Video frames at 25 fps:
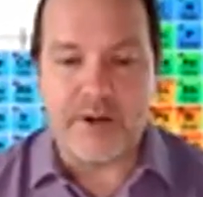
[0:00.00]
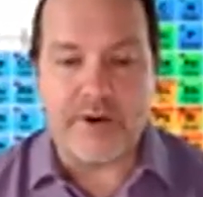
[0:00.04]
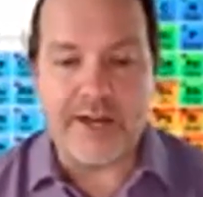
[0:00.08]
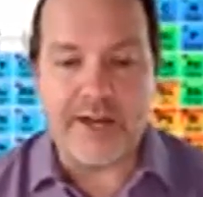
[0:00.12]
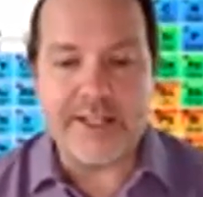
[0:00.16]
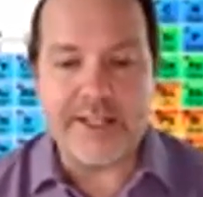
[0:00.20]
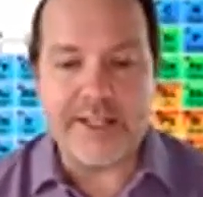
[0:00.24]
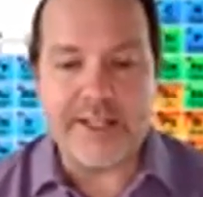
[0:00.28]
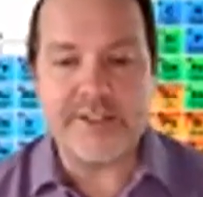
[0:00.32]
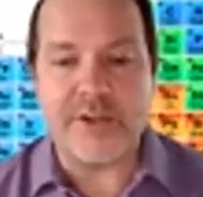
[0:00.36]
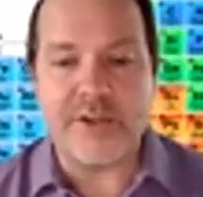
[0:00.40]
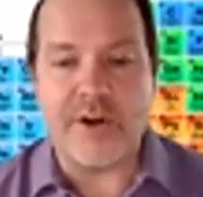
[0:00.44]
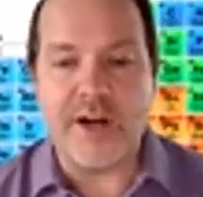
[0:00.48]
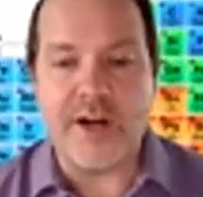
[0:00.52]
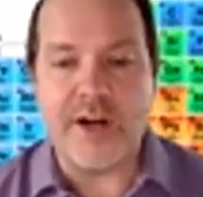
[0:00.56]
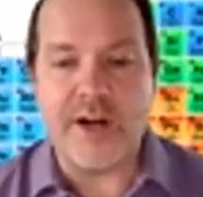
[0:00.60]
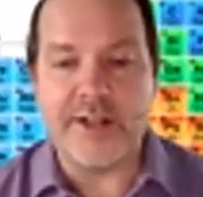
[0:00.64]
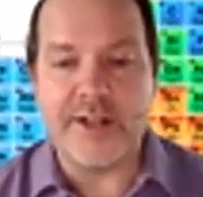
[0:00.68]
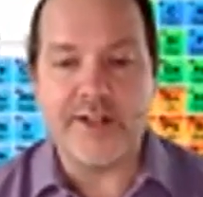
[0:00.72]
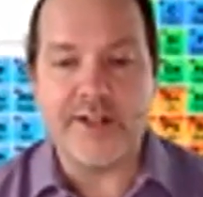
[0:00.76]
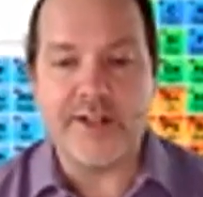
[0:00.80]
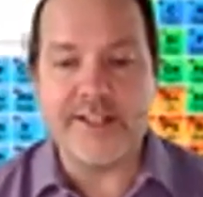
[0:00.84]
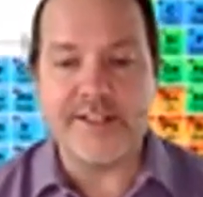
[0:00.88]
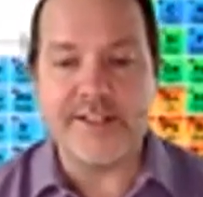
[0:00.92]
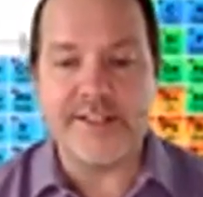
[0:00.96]
All right, so
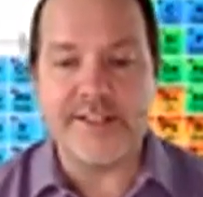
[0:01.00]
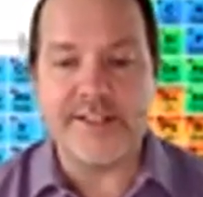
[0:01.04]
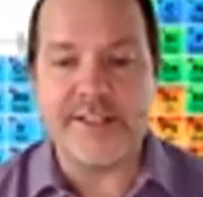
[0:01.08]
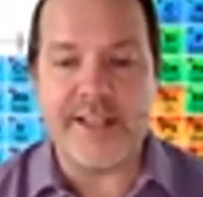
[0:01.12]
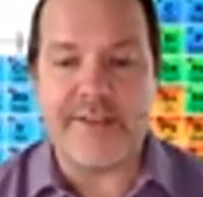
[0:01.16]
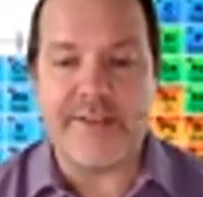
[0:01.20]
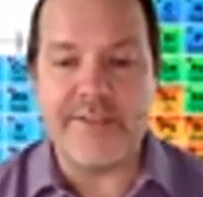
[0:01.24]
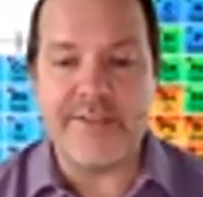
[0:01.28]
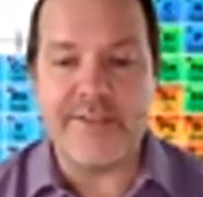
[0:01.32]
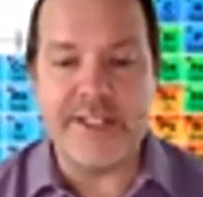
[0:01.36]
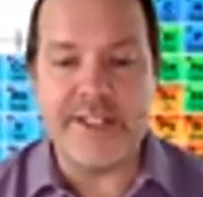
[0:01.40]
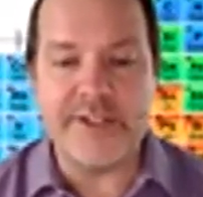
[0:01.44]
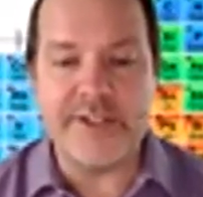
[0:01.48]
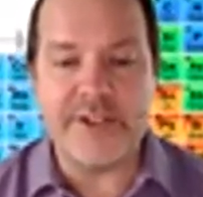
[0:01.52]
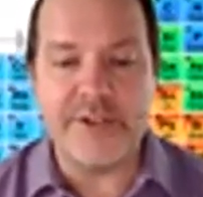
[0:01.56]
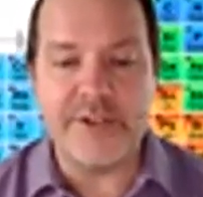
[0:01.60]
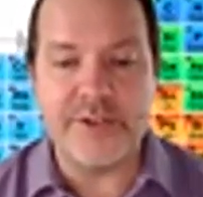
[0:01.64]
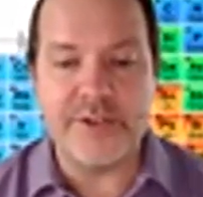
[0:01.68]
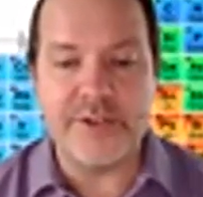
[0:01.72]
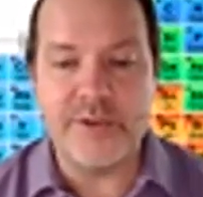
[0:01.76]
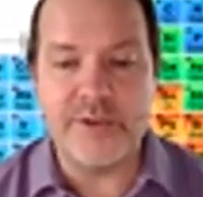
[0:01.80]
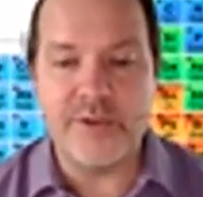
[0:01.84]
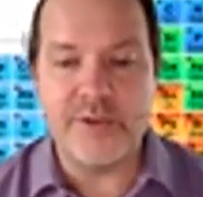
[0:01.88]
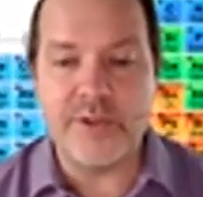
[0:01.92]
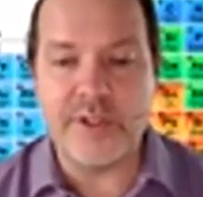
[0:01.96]

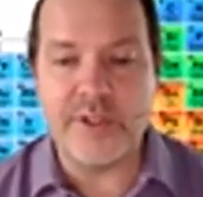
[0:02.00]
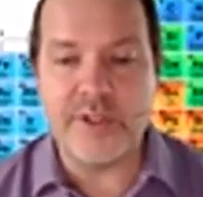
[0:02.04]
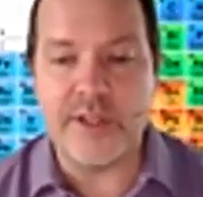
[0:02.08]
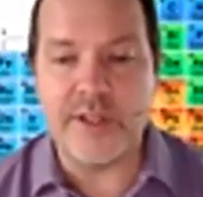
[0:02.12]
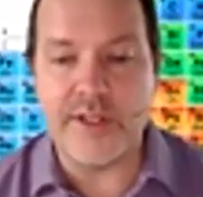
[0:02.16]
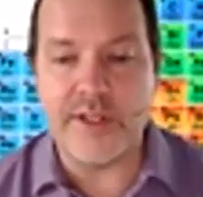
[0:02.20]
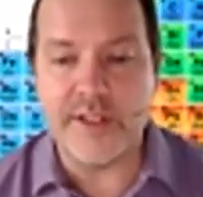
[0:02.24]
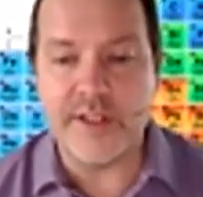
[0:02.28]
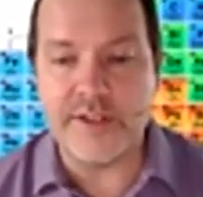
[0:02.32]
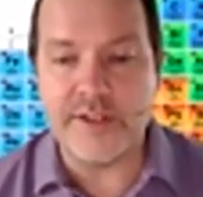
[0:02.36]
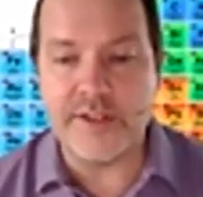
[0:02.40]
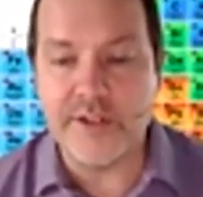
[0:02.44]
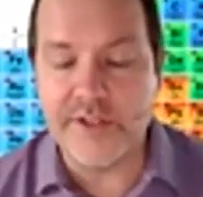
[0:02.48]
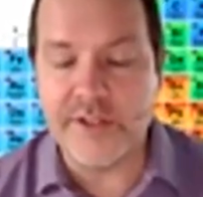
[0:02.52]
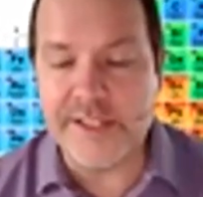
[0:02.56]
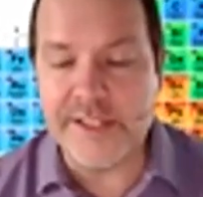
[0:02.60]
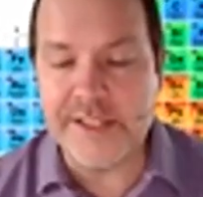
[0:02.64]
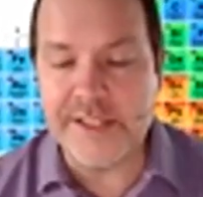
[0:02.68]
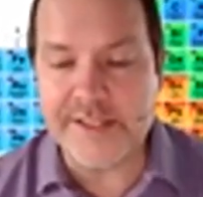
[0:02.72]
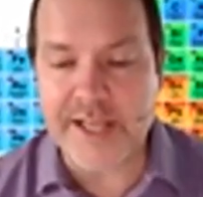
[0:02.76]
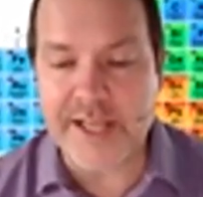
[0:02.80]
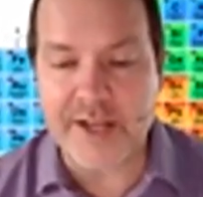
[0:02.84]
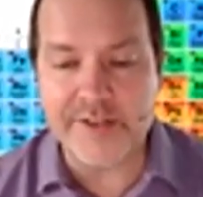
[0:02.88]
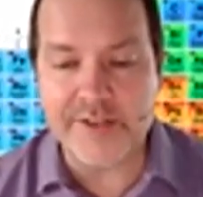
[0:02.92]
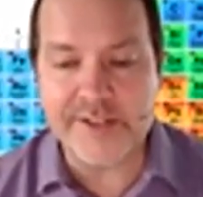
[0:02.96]
172 uh,
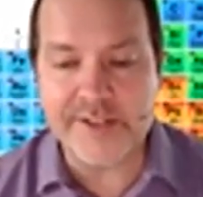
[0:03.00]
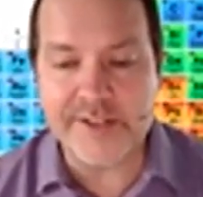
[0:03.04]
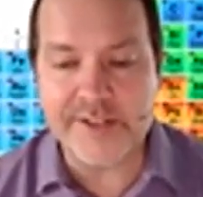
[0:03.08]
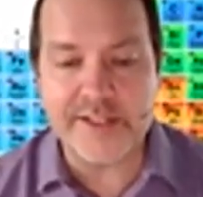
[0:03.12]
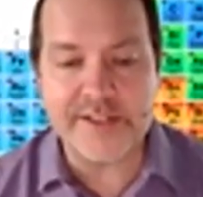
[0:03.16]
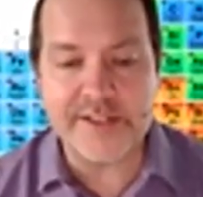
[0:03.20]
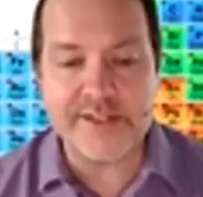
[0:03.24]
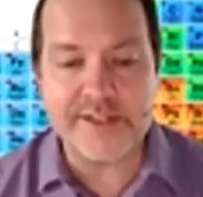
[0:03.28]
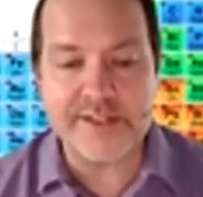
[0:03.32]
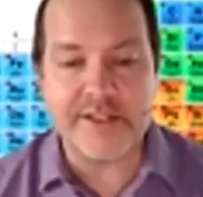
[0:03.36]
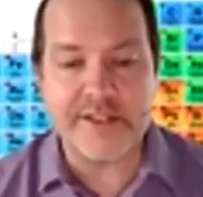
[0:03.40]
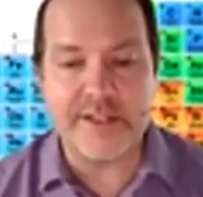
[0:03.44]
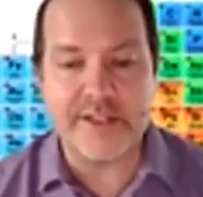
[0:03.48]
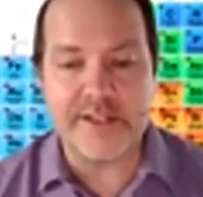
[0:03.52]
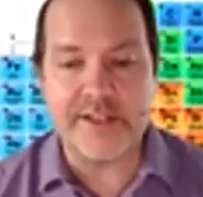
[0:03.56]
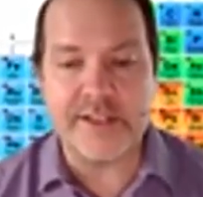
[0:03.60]
degrees Celsius